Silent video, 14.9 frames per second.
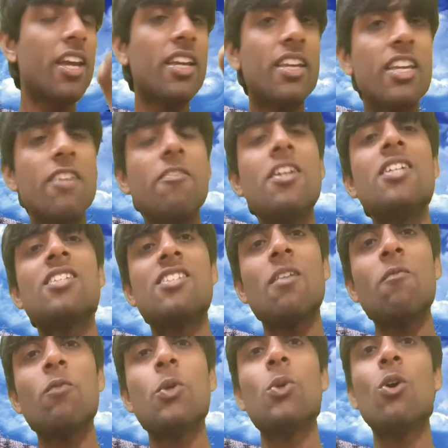giving some
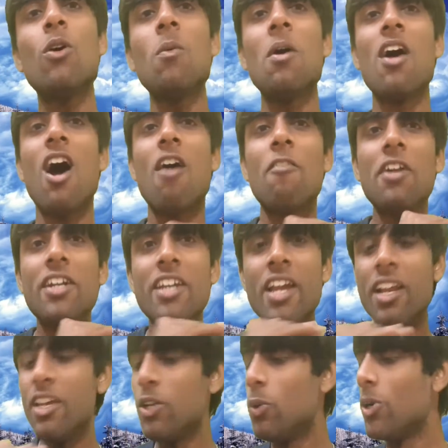our
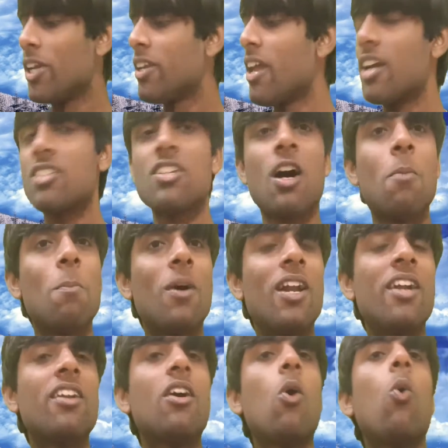daily routine example
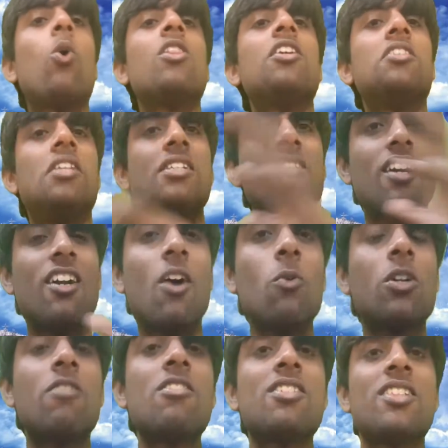and all the things around
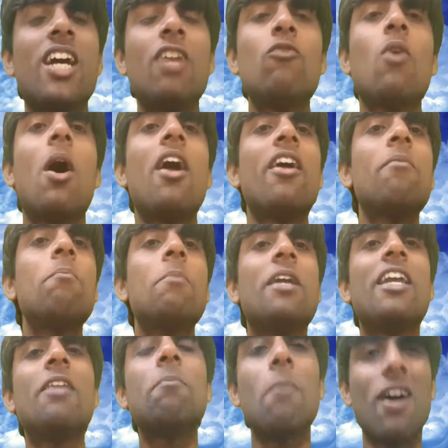ourselves, I
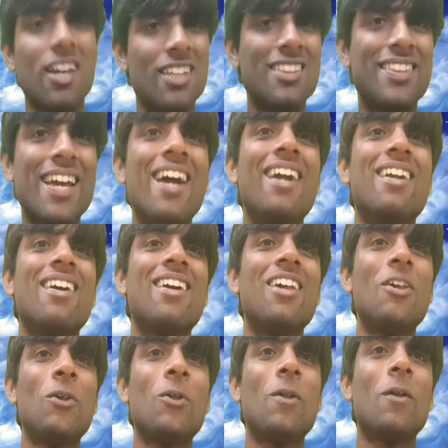mean by that
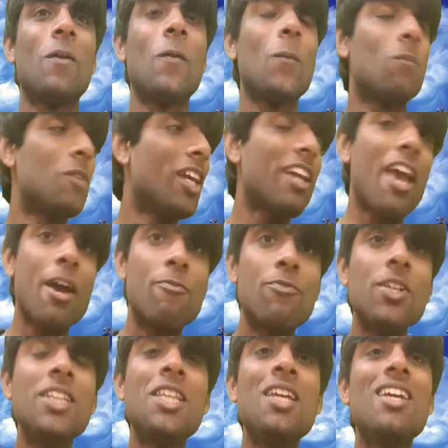
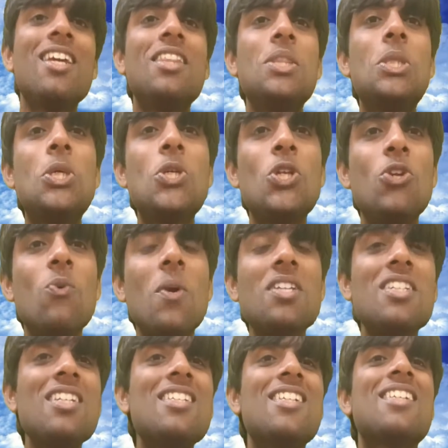everything in the universe
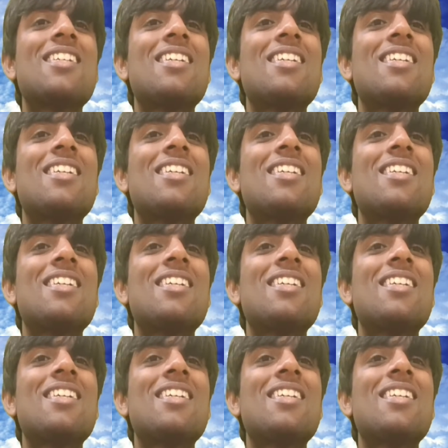is